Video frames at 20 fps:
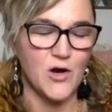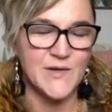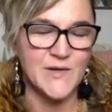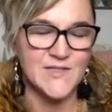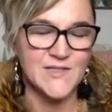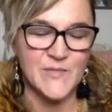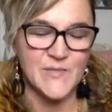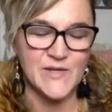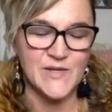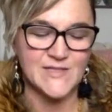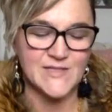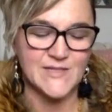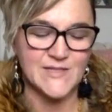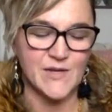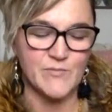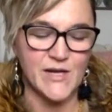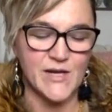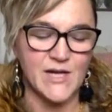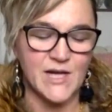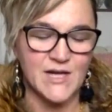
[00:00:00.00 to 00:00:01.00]
always
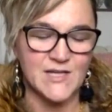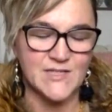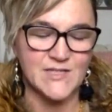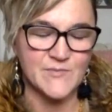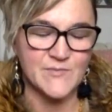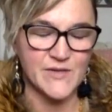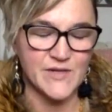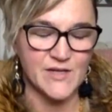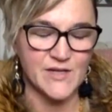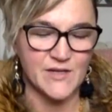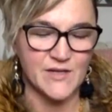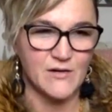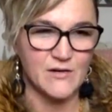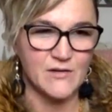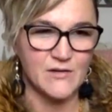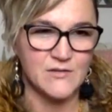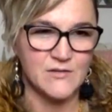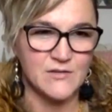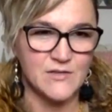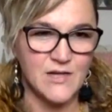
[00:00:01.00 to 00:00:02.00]
maintain my cosmic
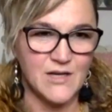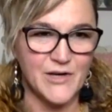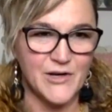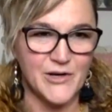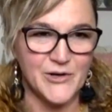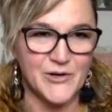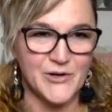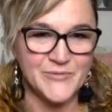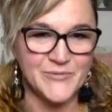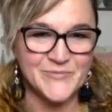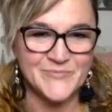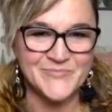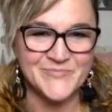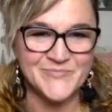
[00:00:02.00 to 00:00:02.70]
giggle. Aho.